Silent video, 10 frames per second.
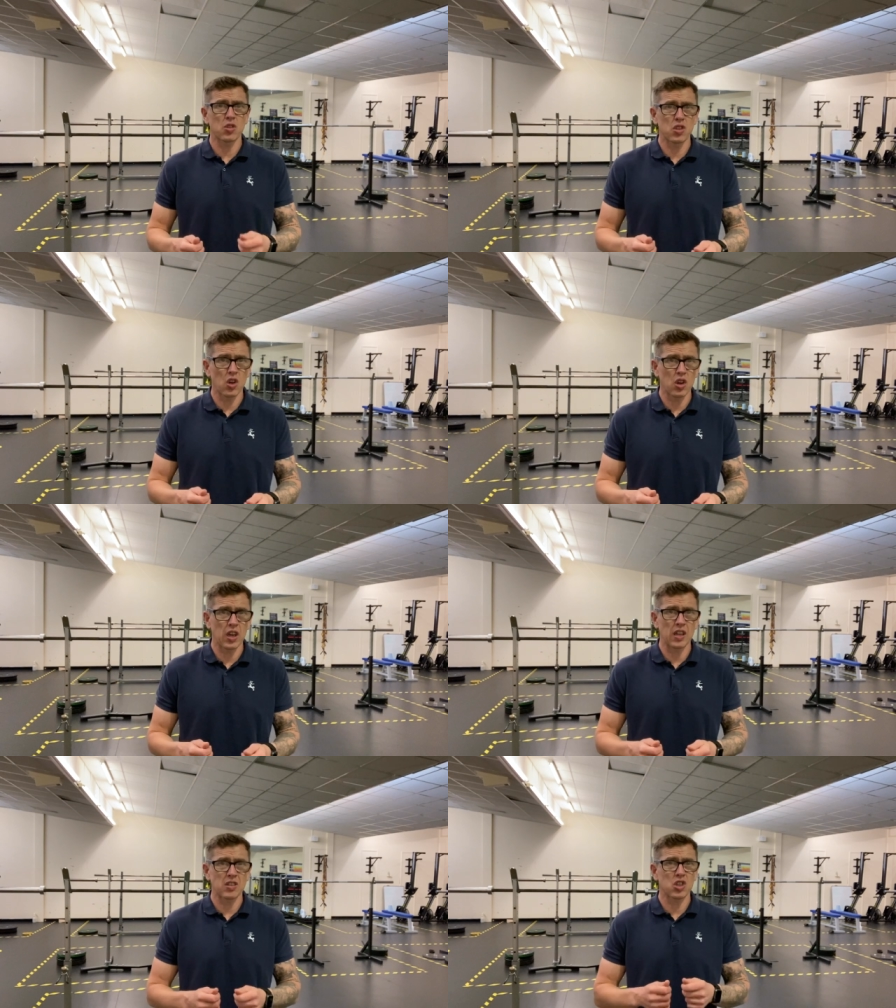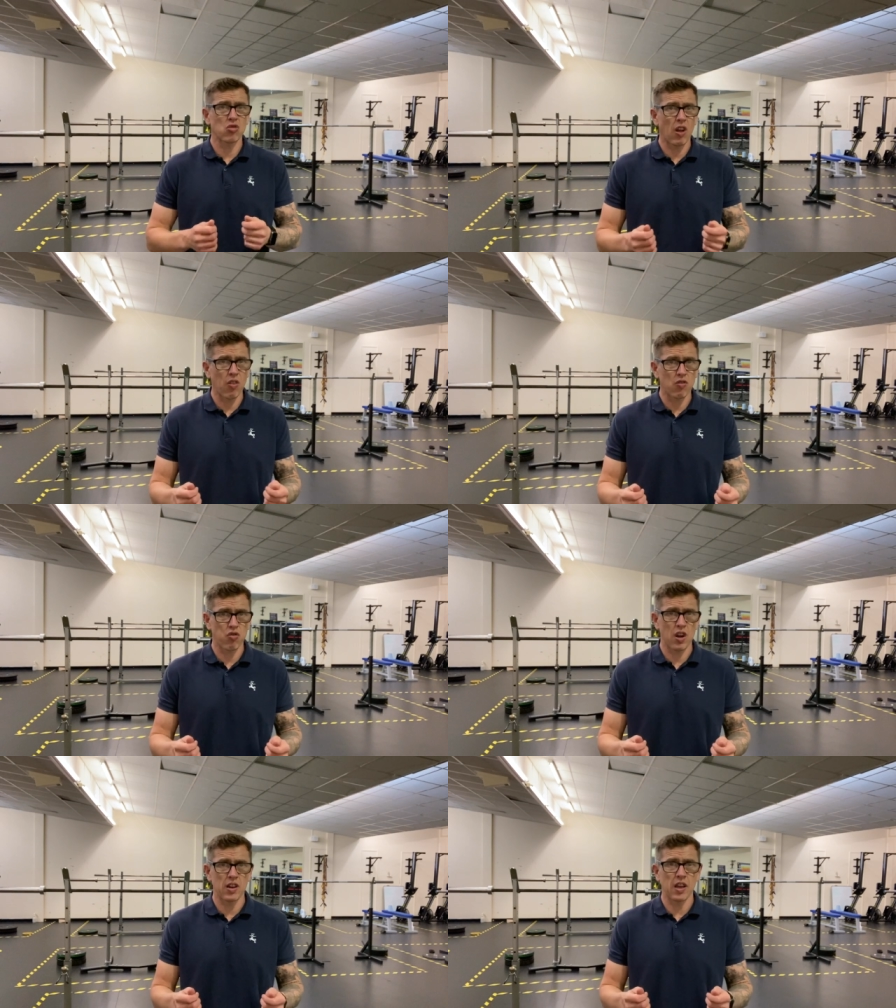circuit, strength
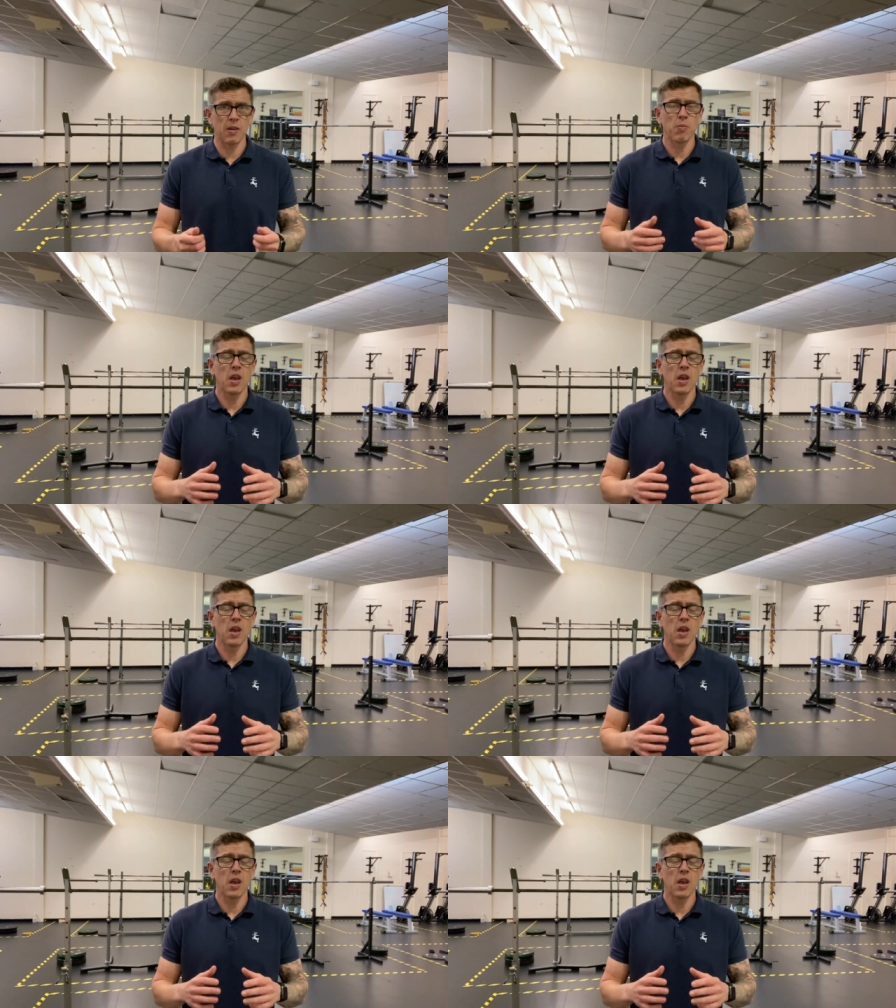training,